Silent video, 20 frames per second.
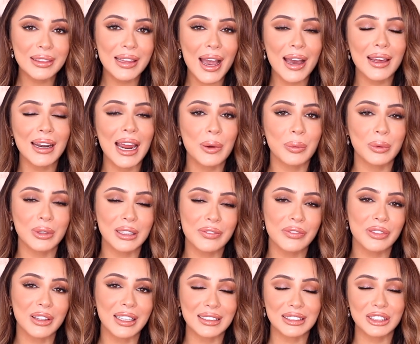that. I will leave
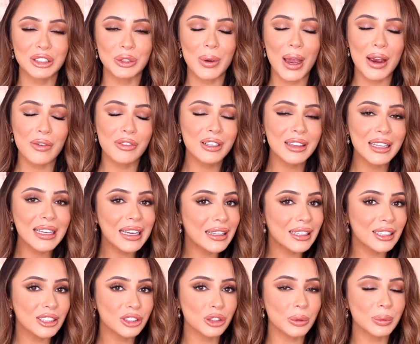links to everything in the
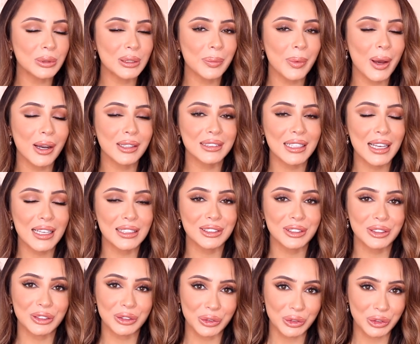description box as
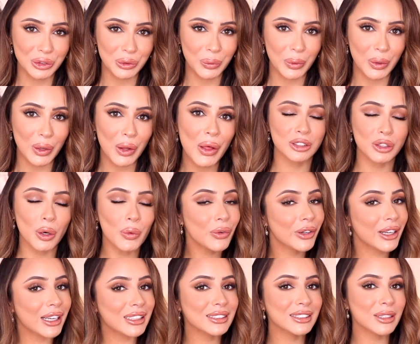usual. Don't
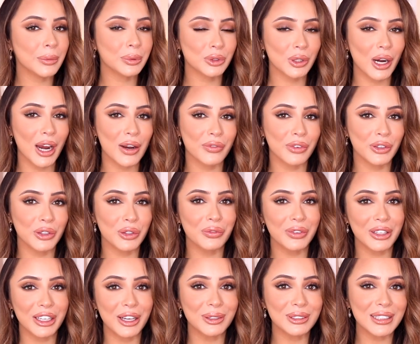forget to subscribe for new
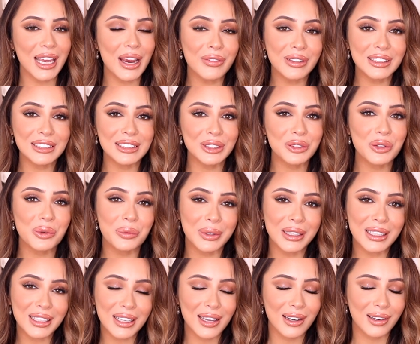videos every single
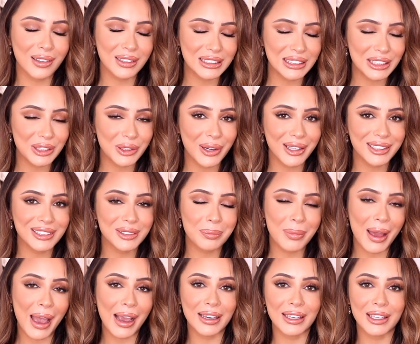week and I'll see you guys
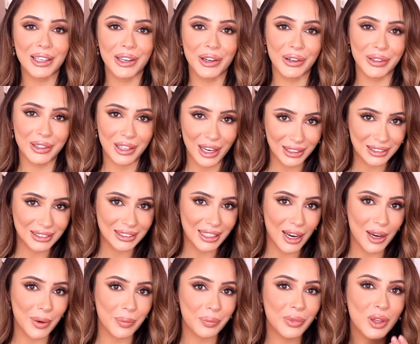back here next
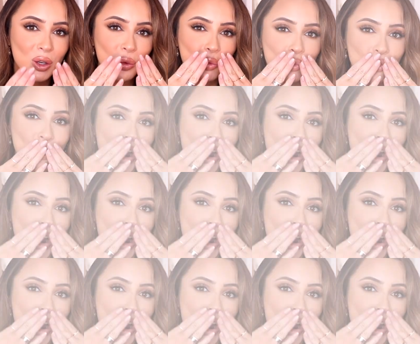time.